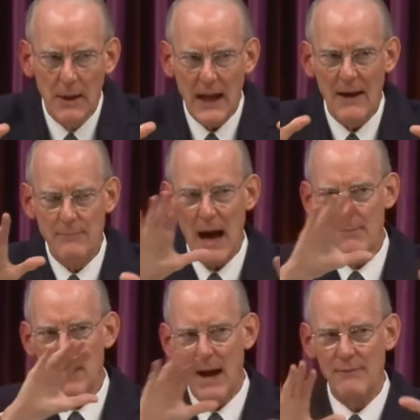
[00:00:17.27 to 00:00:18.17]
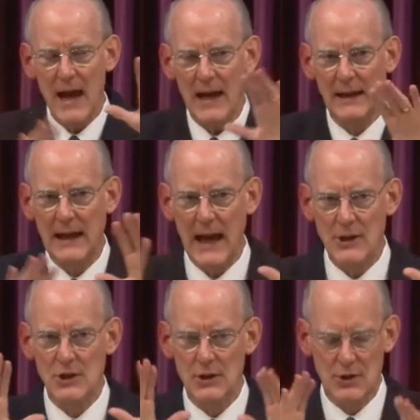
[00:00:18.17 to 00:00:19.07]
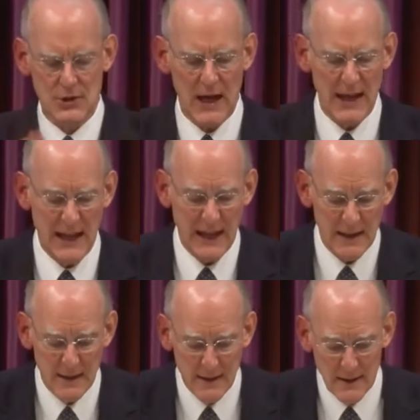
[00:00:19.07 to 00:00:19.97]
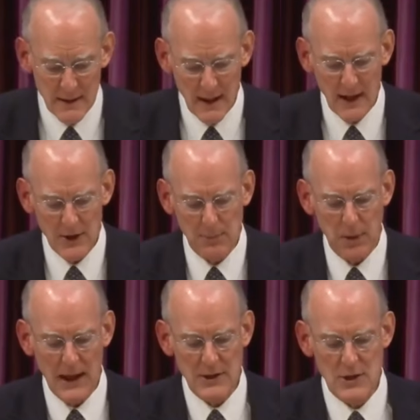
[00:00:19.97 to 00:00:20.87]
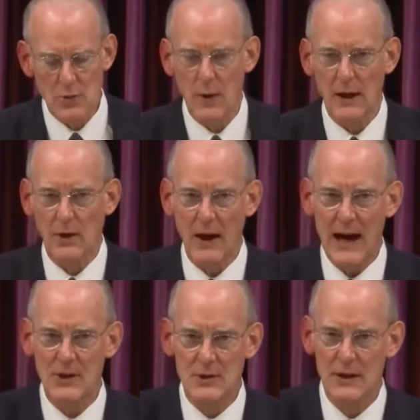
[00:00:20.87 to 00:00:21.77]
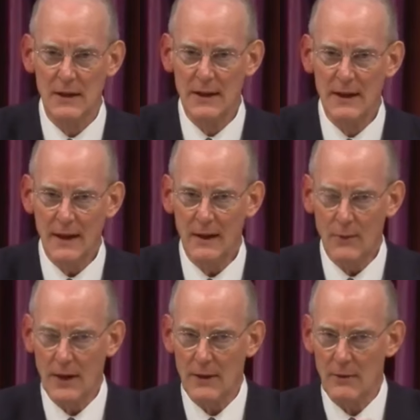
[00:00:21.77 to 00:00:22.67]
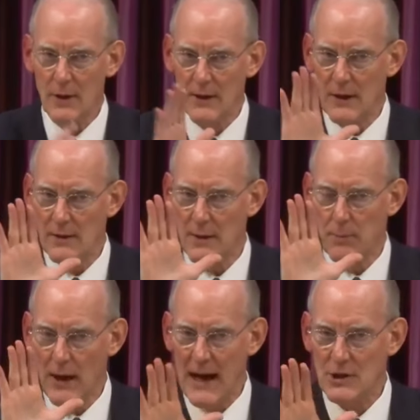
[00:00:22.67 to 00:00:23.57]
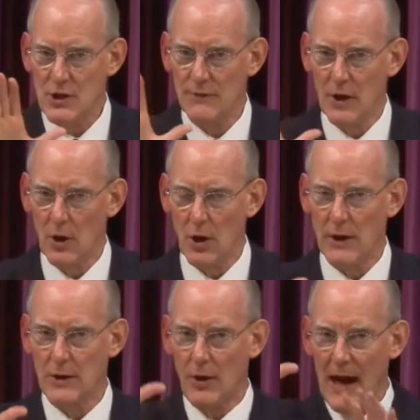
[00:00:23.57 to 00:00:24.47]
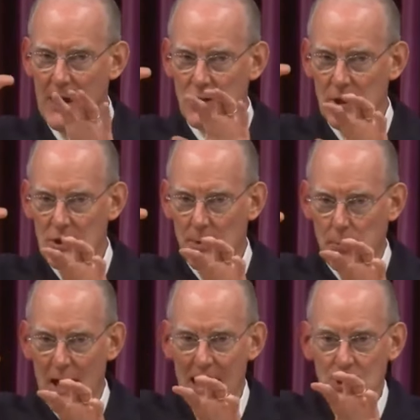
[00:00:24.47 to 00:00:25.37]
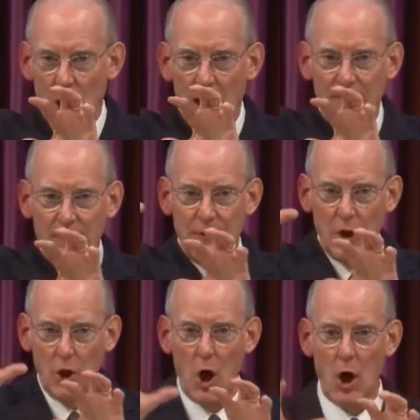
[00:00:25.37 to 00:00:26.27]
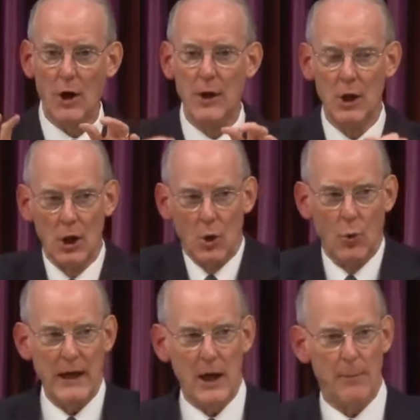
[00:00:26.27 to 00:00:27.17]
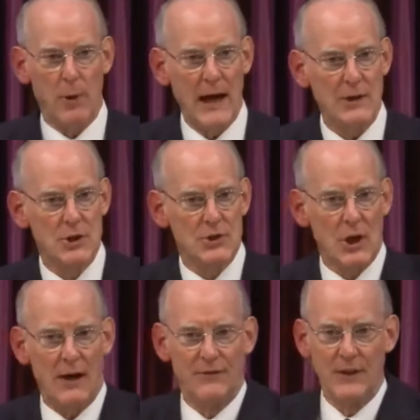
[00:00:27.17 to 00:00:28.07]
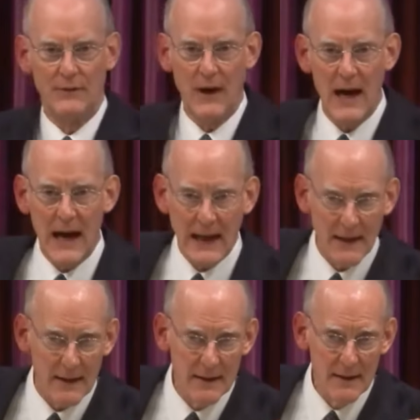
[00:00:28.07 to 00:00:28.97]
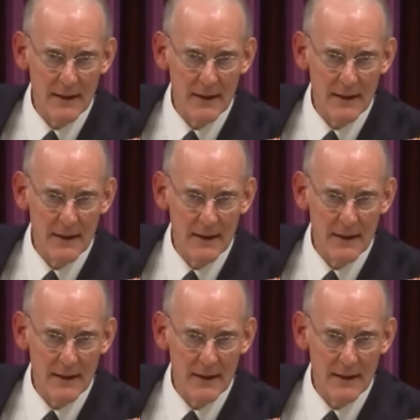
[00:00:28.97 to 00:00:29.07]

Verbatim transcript: But I've, I've, I've had occasion to study other places where Christ, where, the, where the, the branch of the Lord, Christ is a branch off of the Lord, we are branches off the vine.